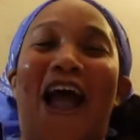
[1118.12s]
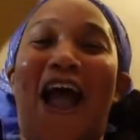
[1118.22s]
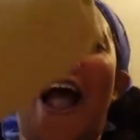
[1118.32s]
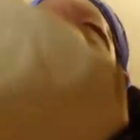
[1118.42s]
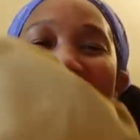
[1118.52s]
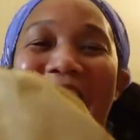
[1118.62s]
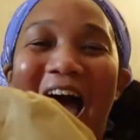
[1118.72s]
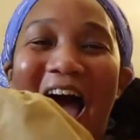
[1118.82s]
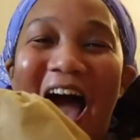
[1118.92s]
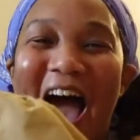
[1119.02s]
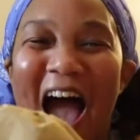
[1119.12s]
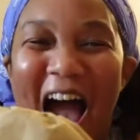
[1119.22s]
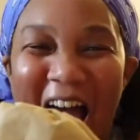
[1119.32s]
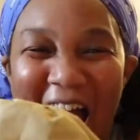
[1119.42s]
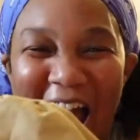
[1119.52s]

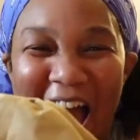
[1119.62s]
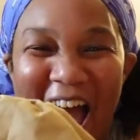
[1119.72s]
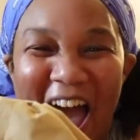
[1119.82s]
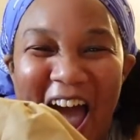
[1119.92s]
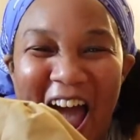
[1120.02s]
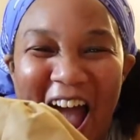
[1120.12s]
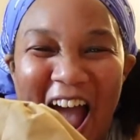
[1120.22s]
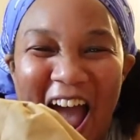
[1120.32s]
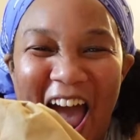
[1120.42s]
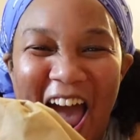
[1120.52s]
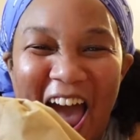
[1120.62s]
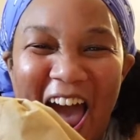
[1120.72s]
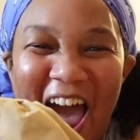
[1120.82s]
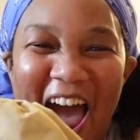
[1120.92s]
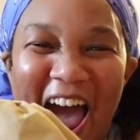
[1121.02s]

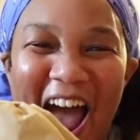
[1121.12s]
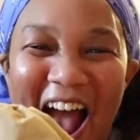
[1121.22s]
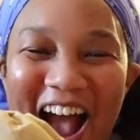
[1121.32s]
[no speech]